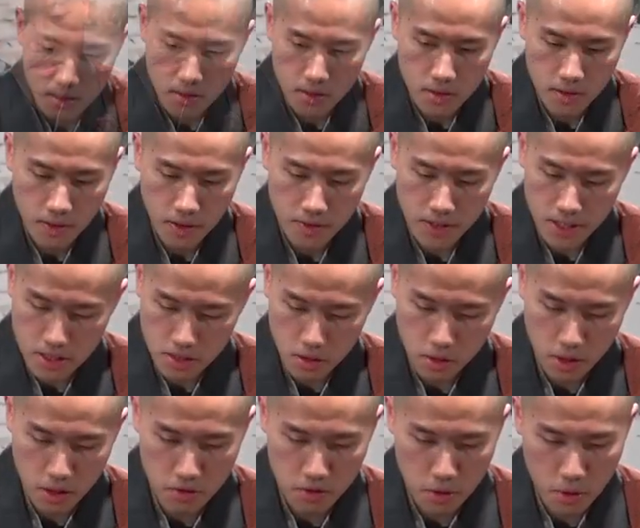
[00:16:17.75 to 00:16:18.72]
I've
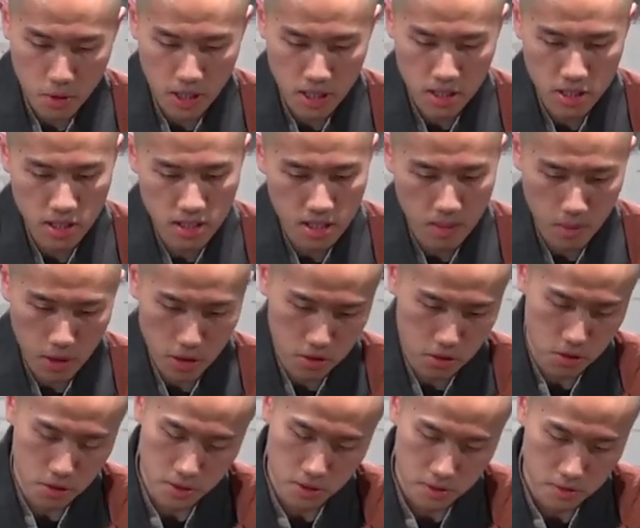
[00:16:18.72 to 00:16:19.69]
answered quite a few questions. I'm not
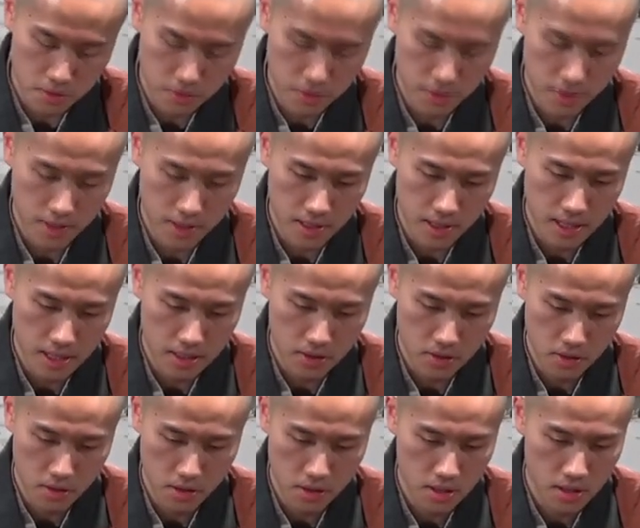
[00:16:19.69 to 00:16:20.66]
sure if I
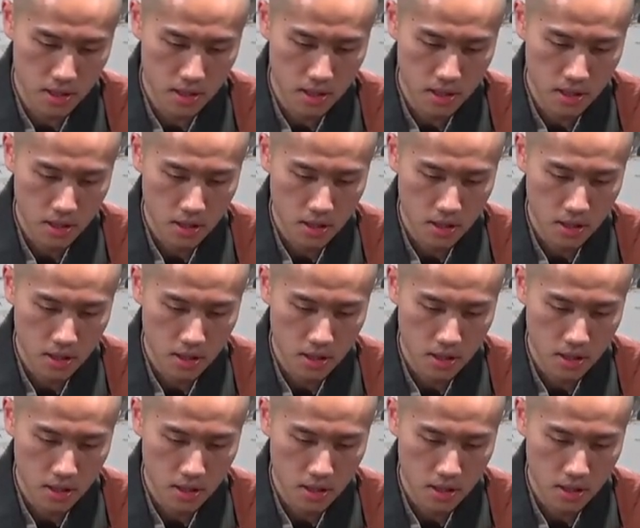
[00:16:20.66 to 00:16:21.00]
answered